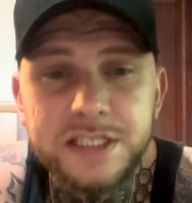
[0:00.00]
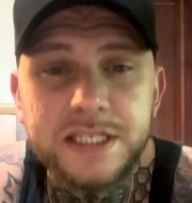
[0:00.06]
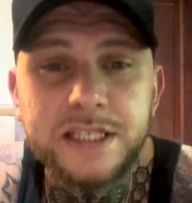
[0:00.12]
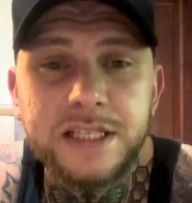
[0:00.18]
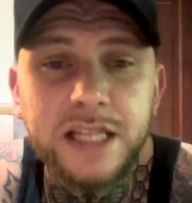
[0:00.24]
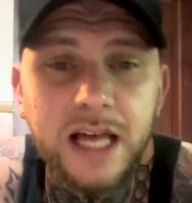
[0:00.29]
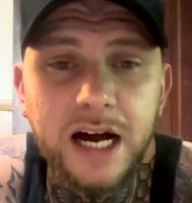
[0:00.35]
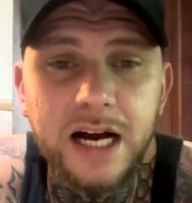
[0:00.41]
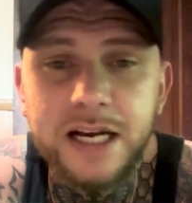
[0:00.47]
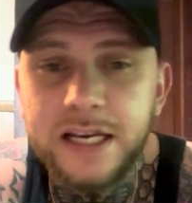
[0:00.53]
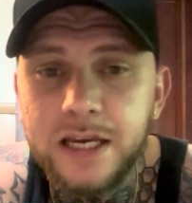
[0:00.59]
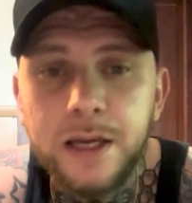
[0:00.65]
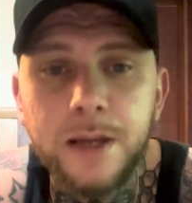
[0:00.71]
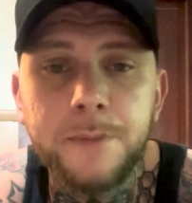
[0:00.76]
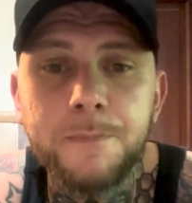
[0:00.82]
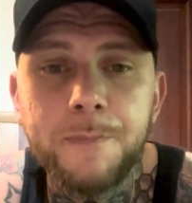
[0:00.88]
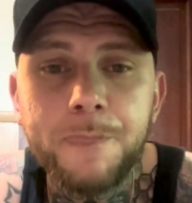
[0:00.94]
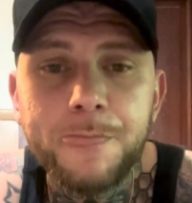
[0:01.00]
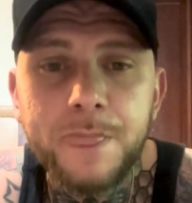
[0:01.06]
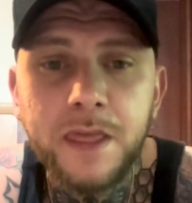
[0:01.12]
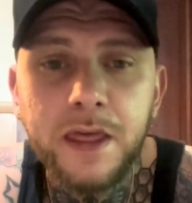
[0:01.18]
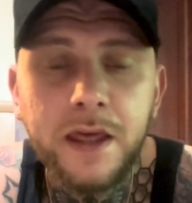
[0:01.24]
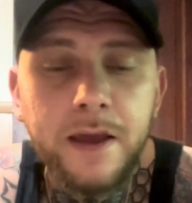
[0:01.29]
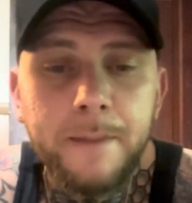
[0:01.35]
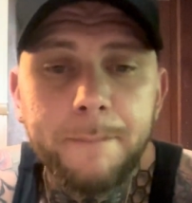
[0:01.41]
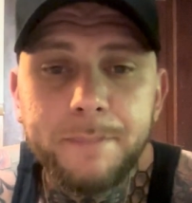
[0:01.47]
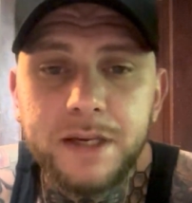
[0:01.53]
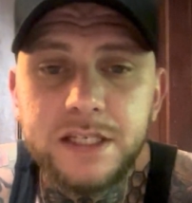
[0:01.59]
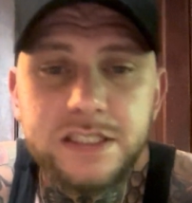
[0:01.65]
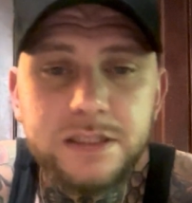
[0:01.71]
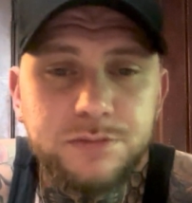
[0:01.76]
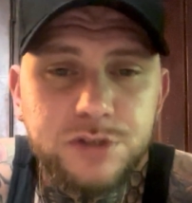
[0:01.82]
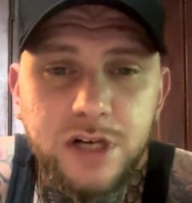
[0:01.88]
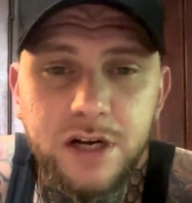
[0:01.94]
and lock in, because
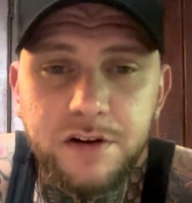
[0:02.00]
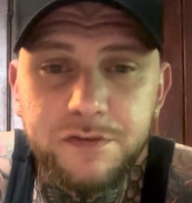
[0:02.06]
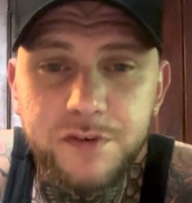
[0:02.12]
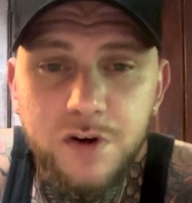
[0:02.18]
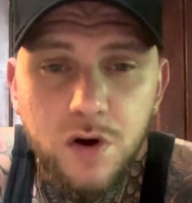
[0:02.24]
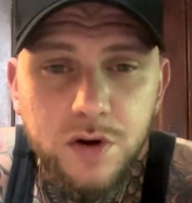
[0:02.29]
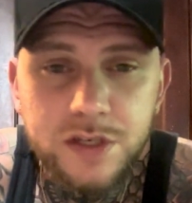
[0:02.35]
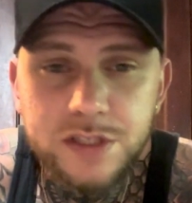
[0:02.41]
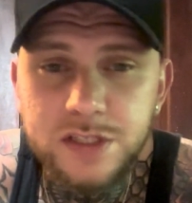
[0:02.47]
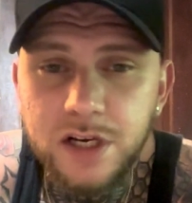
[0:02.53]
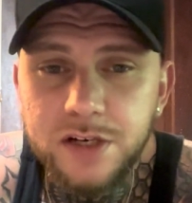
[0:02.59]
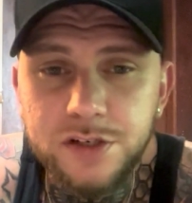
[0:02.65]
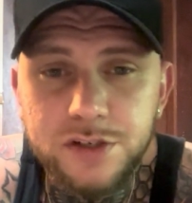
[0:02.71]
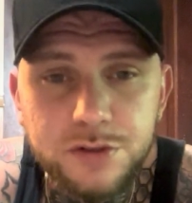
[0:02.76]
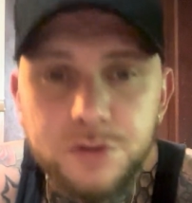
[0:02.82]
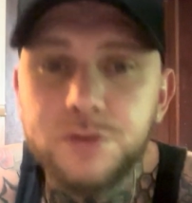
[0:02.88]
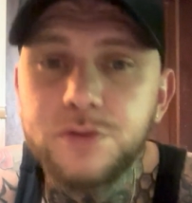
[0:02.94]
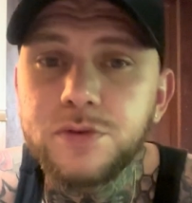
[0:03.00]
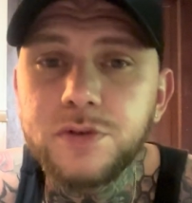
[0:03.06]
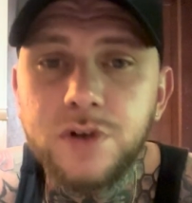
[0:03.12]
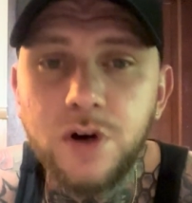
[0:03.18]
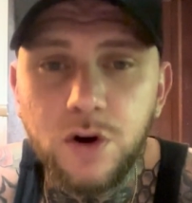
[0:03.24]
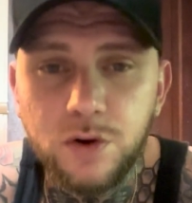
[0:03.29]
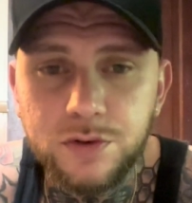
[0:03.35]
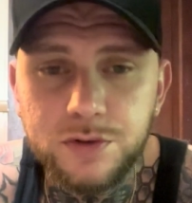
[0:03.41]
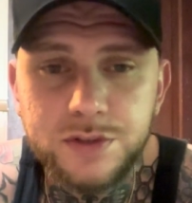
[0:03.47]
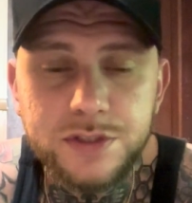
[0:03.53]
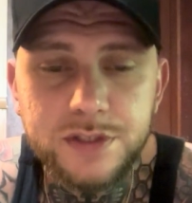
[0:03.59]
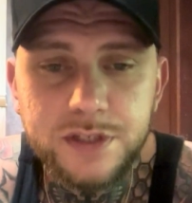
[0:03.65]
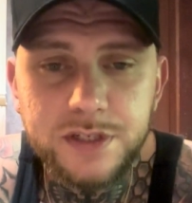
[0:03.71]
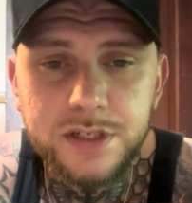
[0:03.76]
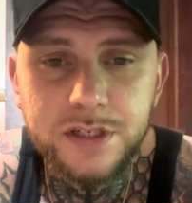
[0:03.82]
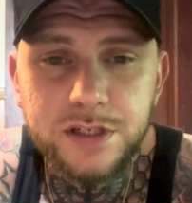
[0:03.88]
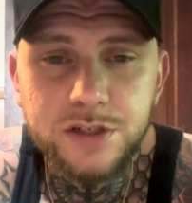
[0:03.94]
I'm trying to focus on new goals,
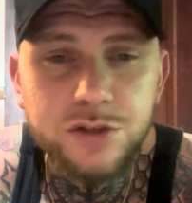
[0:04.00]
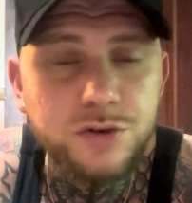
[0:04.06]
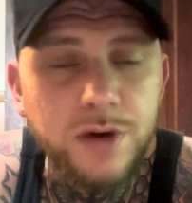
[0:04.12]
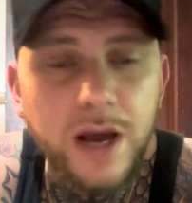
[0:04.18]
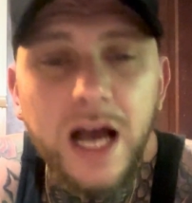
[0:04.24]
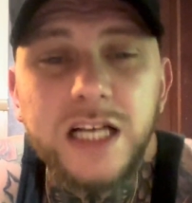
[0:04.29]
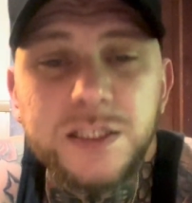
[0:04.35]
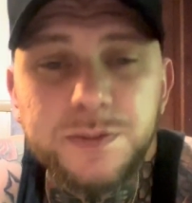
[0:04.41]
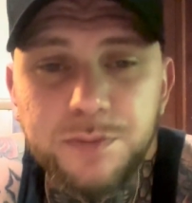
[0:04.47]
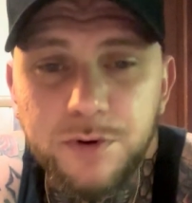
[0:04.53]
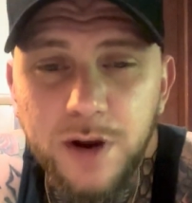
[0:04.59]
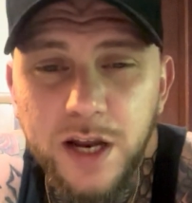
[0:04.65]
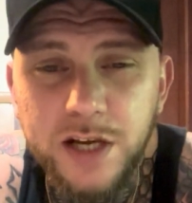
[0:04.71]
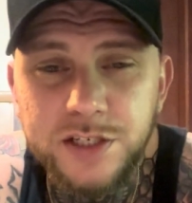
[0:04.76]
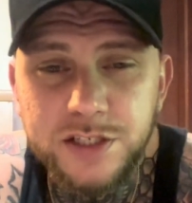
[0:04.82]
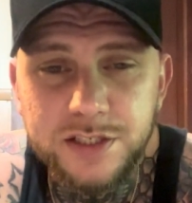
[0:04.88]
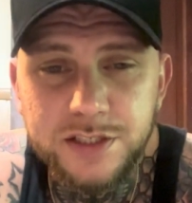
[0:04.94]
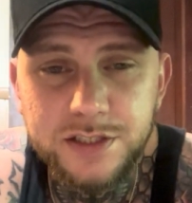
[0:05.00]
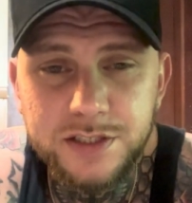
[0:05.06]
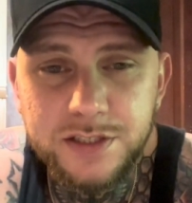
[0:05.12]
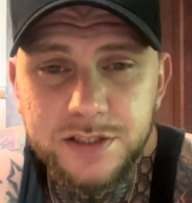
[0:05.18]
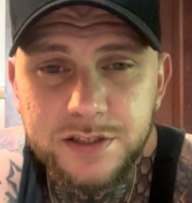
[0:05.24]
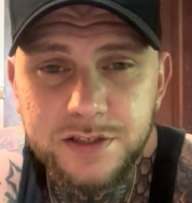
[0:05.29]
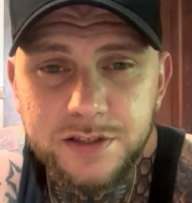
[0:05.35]
new aspirations.